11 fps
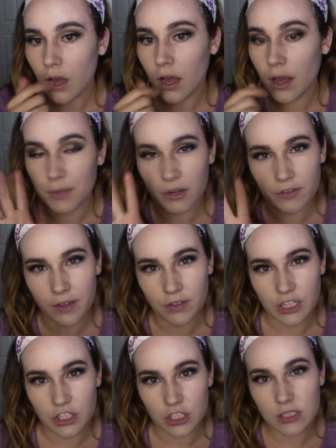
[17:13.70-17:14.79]
their
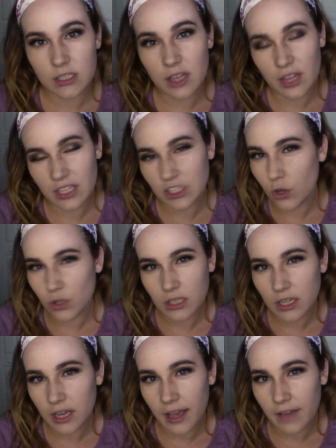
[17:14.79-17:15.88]
foundations. That's the only thing
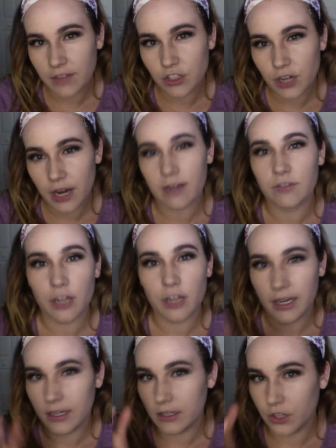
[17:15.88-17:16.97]
I haven't tried. I've
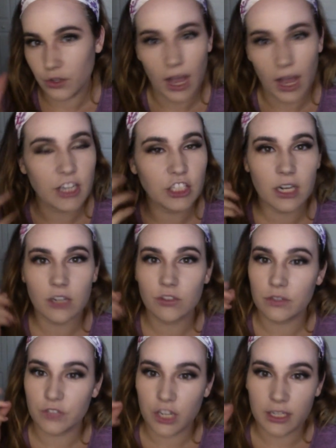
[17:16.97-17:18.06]
tried, you know, the eyeshadows, I've
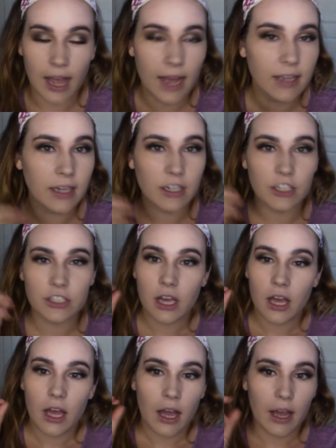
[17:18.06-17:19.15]
tried the eyeliners,
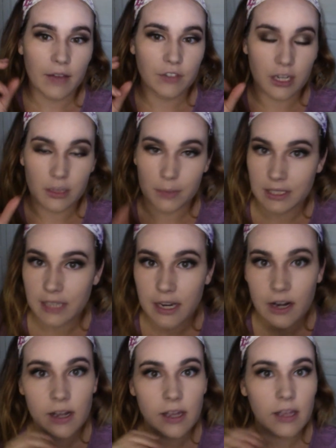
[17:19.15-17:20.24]
I've tried the
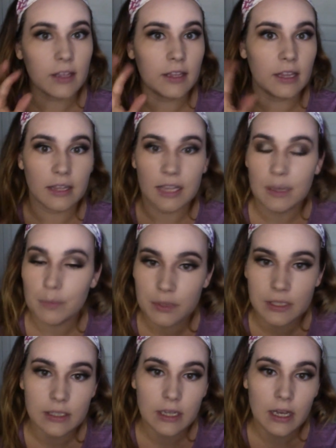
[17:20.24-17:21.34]
mascara, the lips,
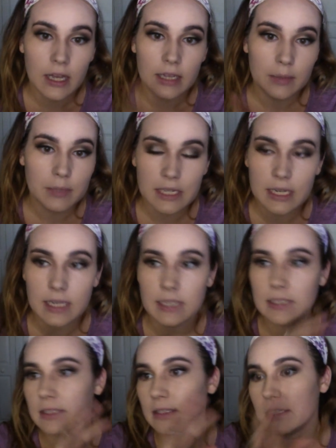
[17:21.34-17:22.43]

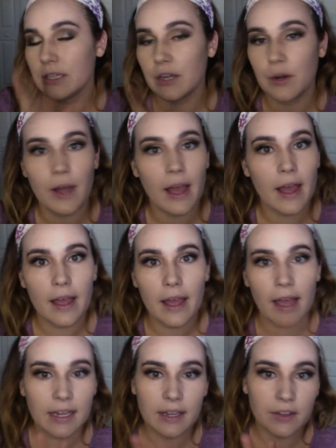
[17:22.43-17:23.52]
lipsticks, you know,
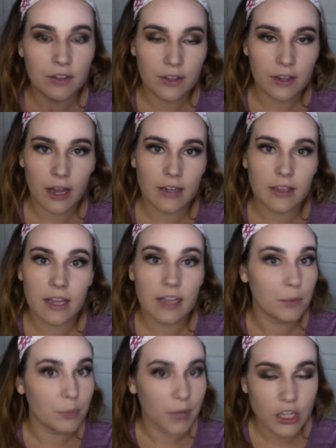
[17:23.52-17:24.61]
any other kind of thing. Their
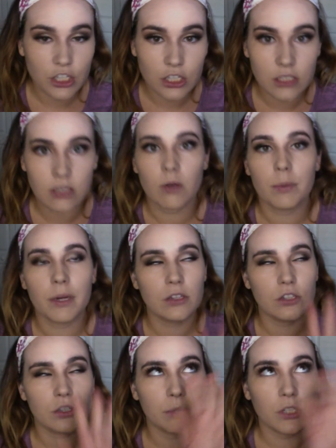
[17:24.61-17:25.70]
blushes, oh my gosh,
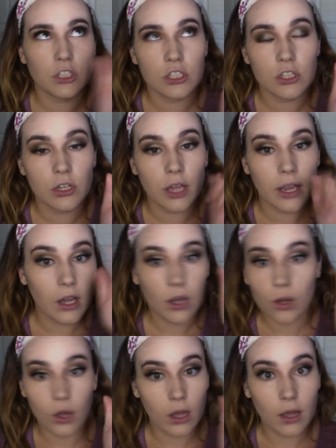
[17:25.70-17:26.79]
their blushes are like
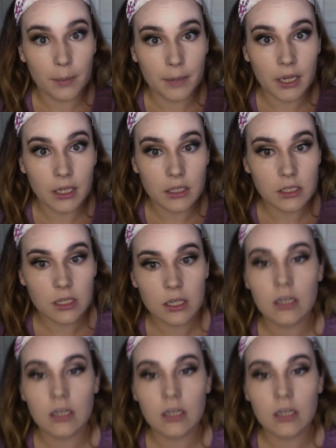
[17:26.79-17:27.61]
amazing.